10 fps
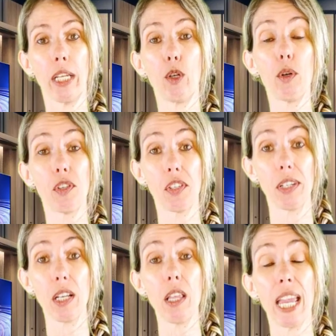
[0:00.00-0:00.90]
You could
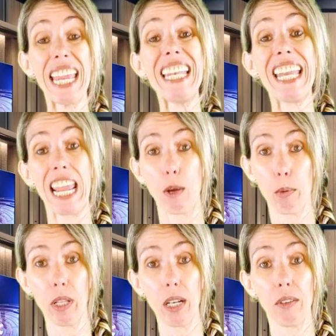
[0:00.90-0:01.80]
still
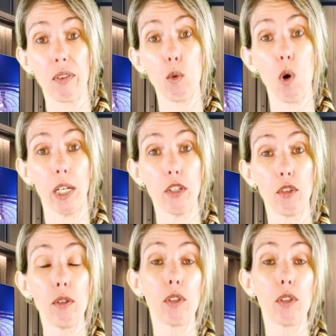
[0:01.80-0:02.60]
enable it if you wanted to.